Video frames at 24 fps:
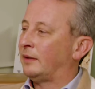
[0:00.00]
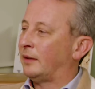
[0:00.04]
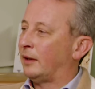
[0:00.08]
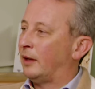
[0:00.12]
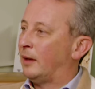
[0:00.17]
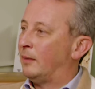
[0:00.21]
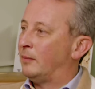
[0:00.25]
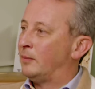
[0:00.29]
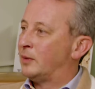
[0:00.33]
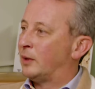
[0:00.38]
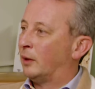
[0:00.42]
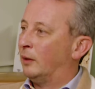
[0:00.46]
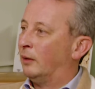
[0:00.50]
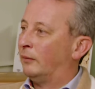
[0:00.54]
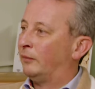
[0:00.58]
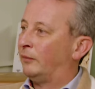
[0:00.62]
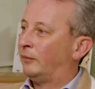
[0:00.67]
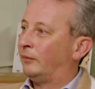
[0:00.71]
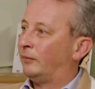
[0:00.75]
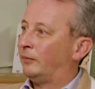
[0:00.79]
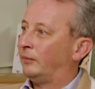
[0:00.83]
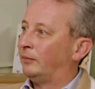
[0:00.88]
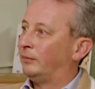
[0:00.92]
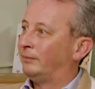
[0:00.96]
terms
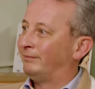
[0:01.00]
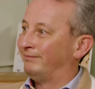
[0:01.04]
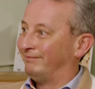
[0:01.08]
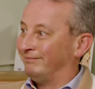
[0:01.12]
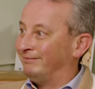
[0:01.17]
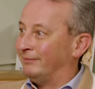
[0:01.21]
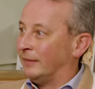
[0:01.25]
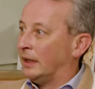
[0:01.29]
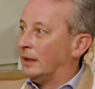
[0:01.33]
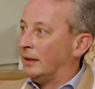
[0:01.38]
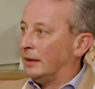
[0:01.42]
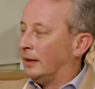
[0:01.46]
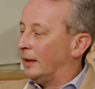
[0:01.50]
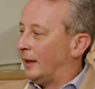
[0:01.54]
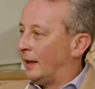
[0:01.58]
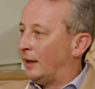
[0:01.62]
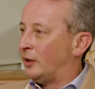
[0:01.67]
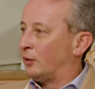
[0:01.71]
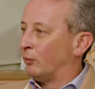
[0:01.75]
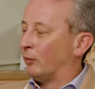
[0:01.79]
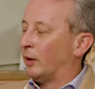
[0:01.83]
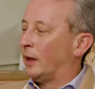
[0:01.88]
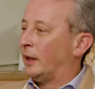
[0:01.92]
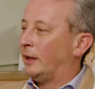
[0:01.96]
of
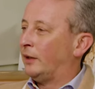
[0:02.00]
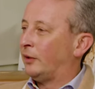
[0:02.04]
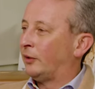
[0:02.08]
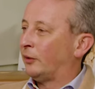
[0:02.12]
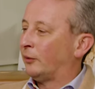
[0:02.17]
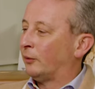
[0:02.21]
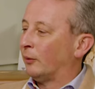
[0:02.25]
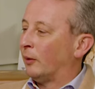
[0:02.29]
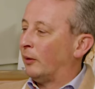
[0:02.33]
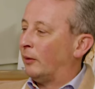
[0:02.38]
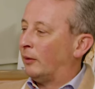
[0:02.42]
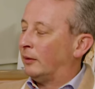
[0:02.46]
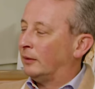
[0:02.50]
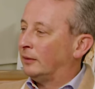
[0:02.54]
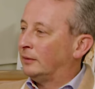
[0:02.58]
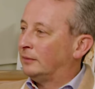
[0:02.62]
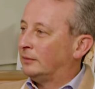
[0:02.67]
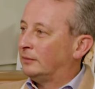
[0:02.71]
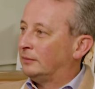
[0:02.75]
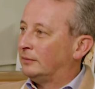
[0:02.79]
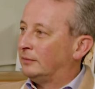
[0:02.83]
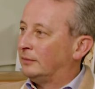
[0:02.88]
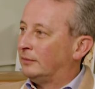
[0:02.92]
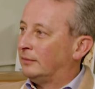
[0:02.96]
it's really strong,
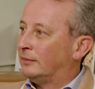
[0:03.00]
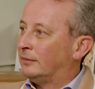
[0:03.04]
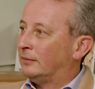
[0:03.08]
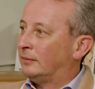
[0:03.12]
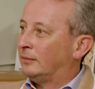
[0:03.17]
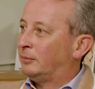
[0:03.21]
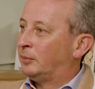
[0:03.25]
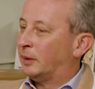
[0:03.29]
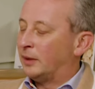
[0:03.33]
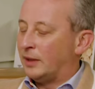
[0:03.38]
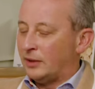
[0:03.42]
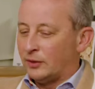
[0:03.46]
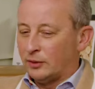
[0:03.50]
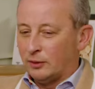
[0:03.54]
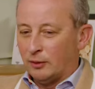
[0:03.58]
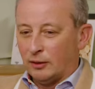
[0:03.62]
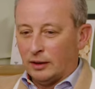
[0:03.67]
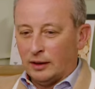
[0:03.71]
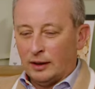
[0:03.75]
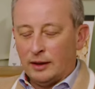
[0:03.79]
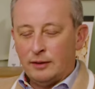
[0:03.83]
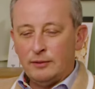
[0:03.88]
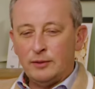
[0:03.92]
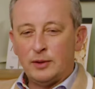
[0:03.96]
but it's
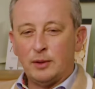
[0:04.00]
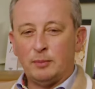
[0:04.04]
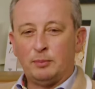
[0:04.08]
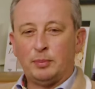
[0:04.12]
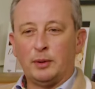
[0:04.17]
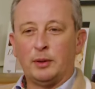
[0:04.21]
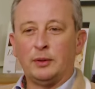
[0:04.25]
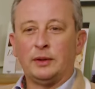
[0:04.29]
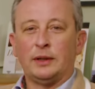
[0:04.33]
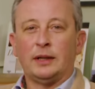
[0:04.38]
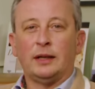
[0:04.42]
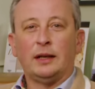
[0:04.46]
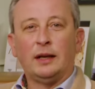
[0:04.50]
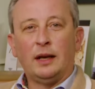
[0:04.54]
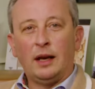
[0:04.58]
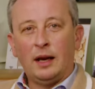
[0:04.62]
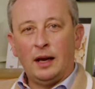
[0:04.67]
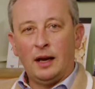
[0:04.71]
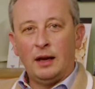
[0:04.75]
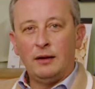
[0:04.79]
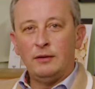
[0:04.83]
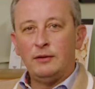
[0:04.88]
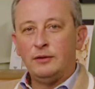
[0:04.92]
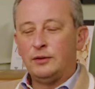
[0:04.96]
got loads of body and
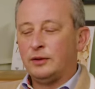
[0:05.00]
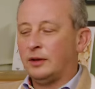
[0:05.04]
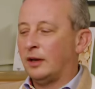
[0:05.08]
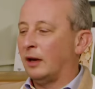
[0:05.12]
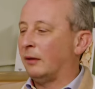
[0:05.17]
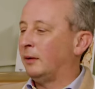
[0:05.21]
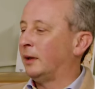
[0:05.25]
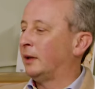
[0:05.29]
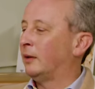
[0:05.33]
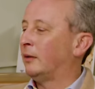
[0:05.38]
loads going